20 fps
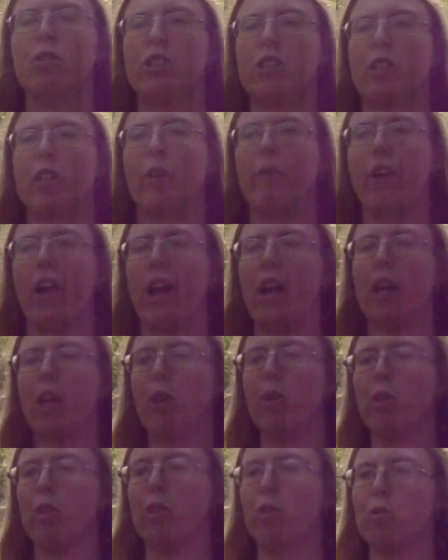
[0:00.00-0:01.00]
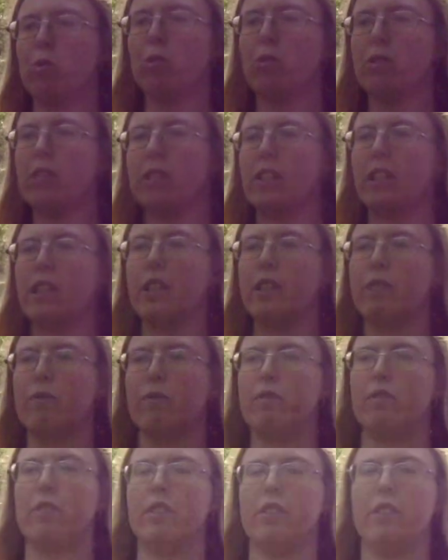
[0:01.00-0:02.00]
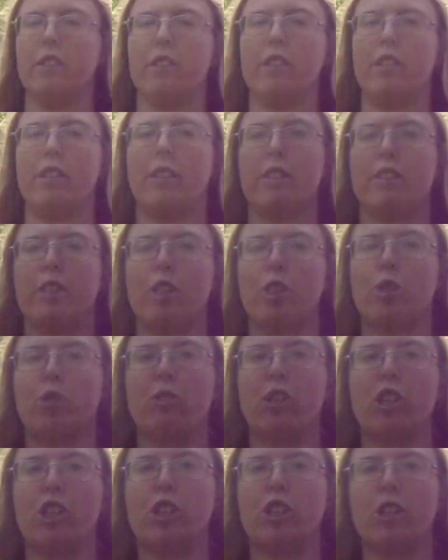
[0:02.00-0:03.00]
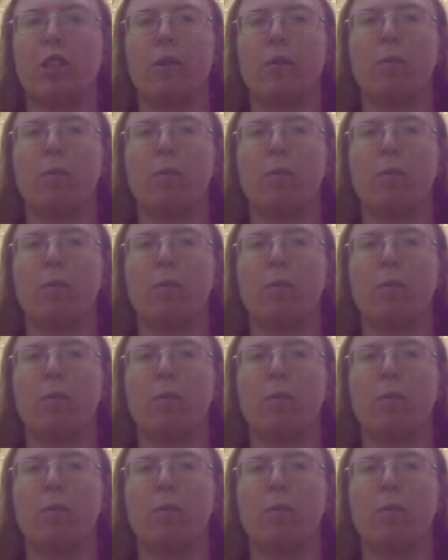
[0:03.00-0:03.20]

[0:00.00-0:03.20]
It was just so angry towards the situation.